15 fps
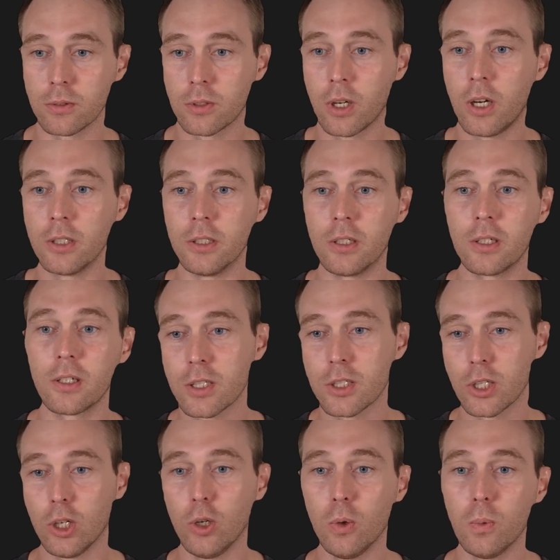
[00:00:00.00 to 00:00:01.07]
to tunnel.
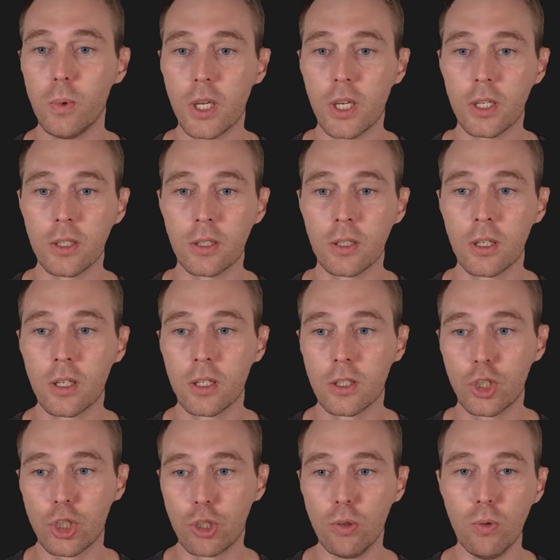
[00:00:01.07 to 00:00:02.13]
So we can
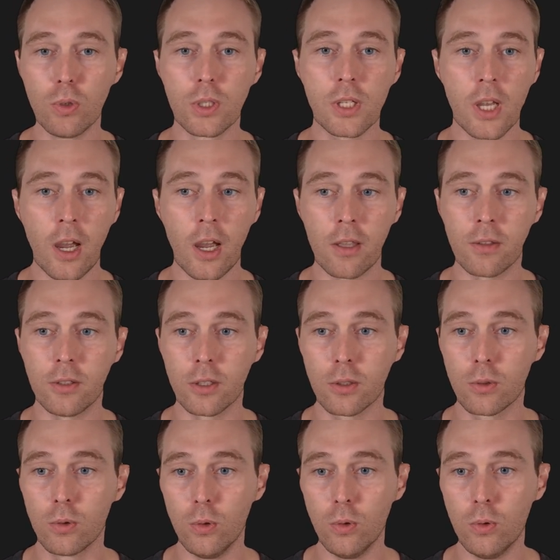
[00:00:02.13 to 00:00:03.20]
choose either
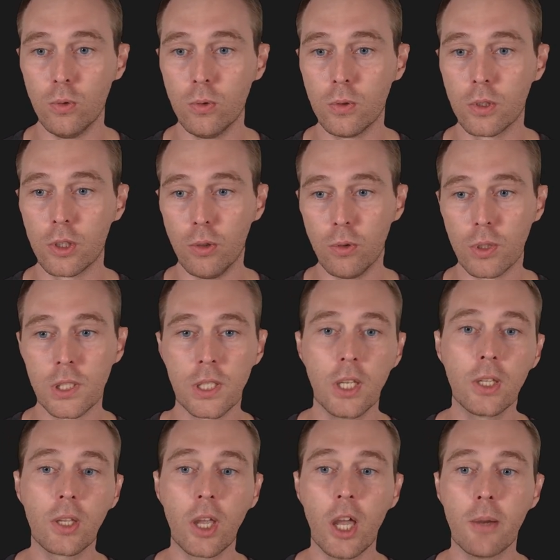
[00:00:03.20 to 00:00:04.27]
to use
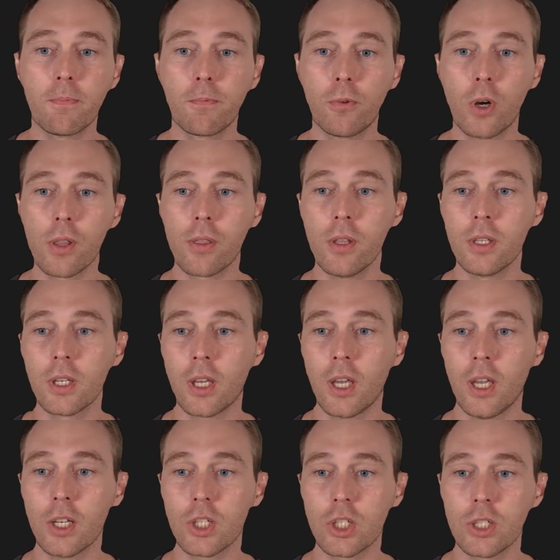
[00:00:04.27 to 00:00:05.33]
GitHub for
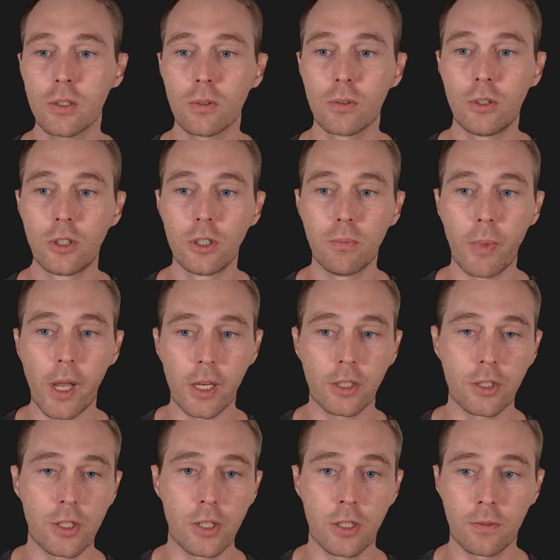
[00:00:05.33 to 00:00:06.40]
authentication or
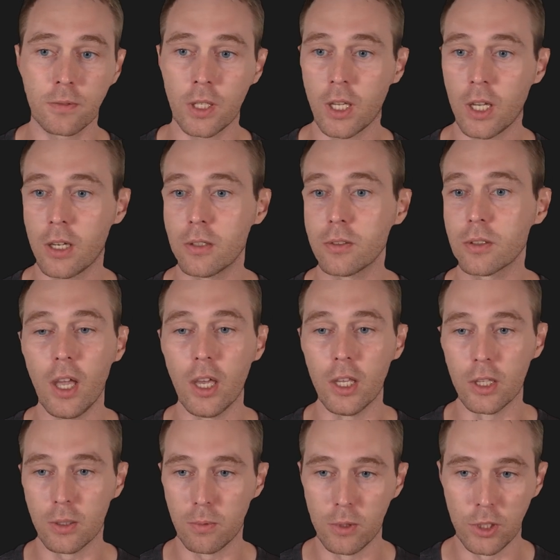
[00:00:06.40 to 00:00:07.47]
Microsoft account.
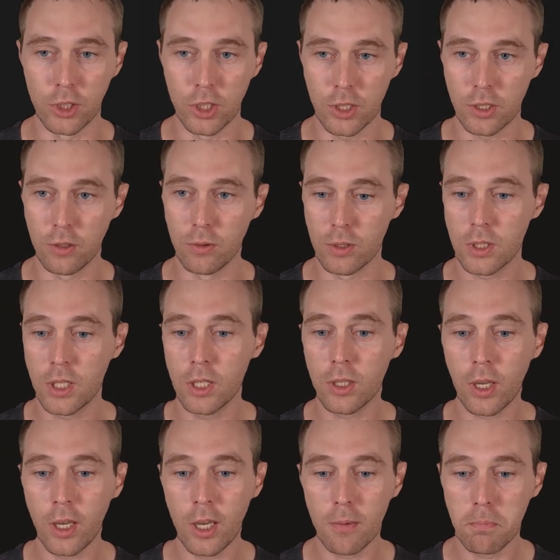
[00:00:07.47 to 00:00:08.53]
And we'll just use
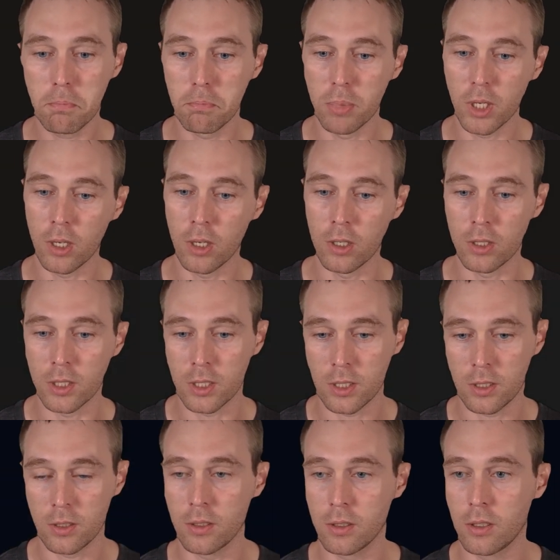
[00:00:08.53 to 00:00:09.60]
GitHub
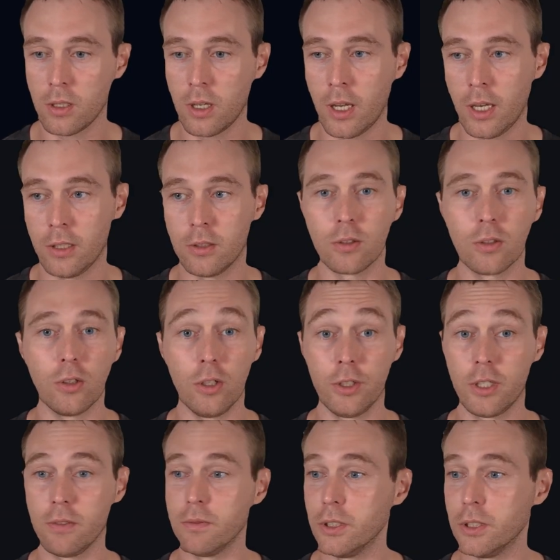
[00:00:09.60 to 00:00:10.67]
because I
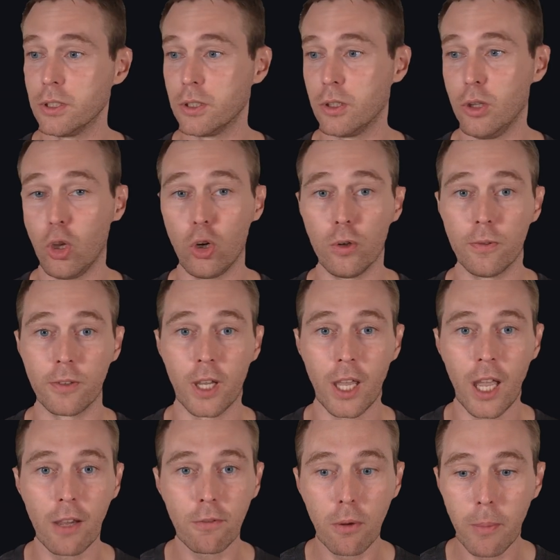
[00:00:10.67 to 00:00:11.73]
don't even know if I
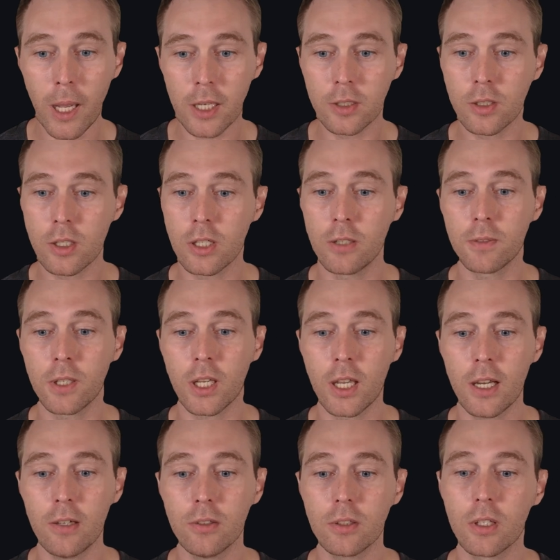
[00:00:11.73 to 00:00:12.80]
have a Microsoft
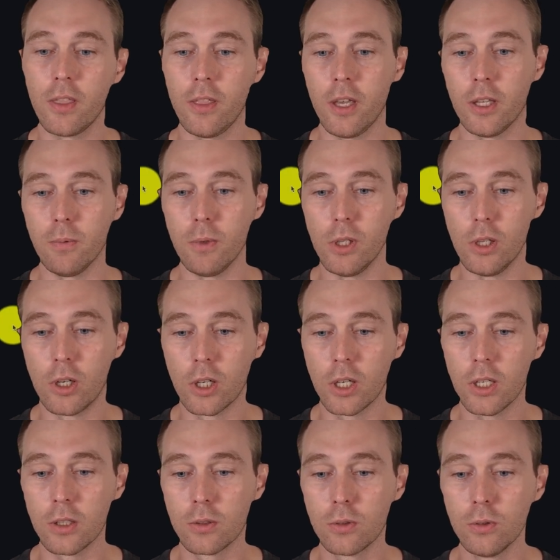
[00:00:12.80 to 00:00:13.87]
account. Then we log
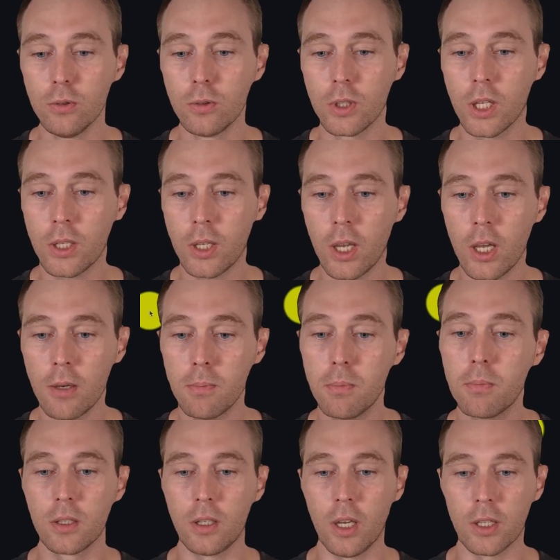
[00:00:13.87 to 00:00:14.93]
into GitHub,
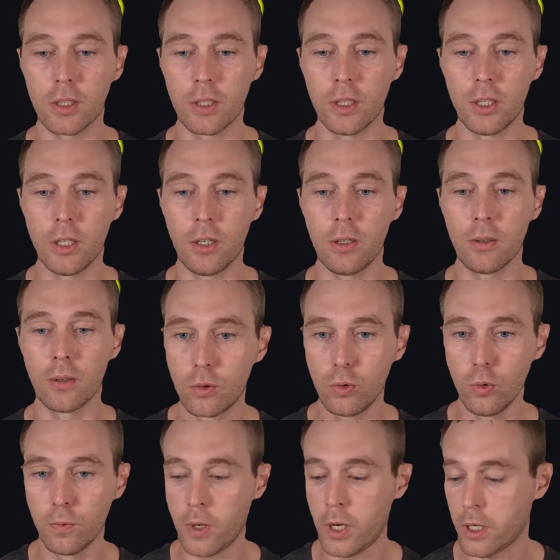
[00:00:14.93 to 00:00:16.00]
get our
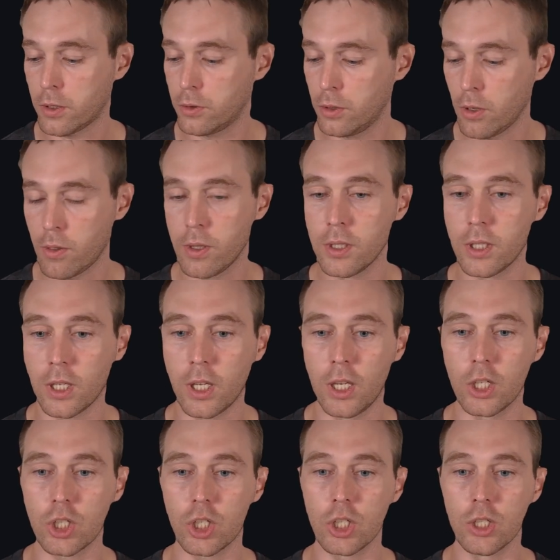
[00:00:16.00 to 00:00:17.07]
two-factor
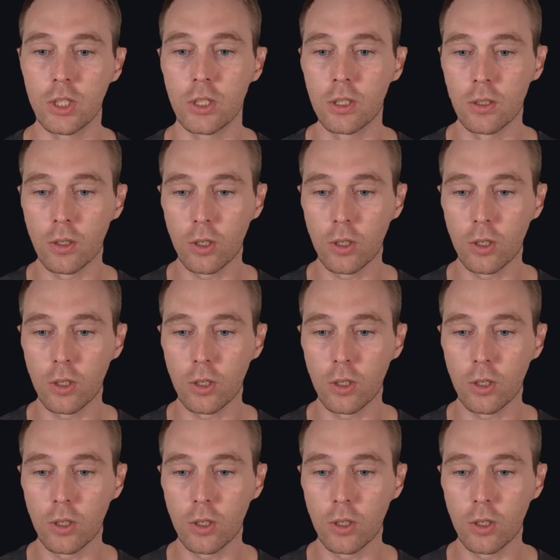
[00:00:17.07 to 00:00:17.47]
authentication